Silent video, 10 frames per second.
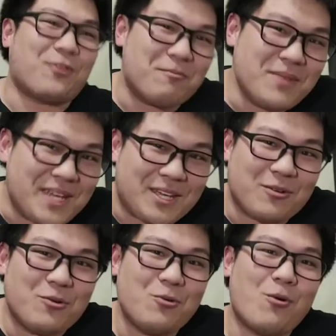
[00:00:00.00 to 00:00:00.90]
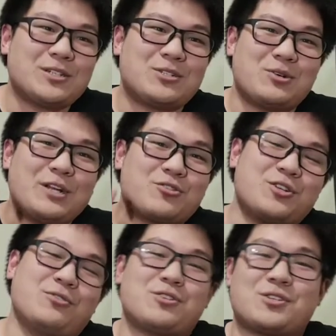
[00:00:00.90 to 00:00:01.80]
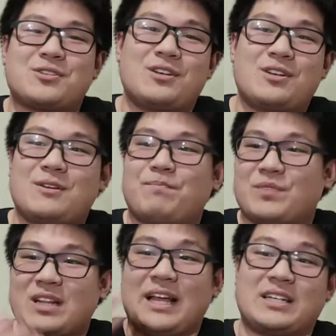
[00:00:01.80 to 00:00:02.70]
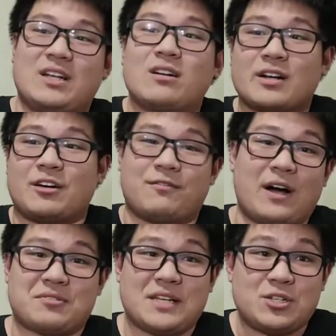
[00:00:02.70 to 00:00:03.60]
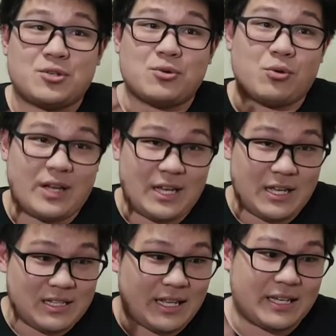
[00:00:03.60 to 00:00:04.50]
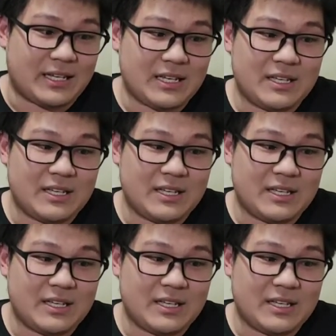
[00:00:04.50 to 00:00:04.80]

for me, who want to introduce, like, non-audiophiles into, like,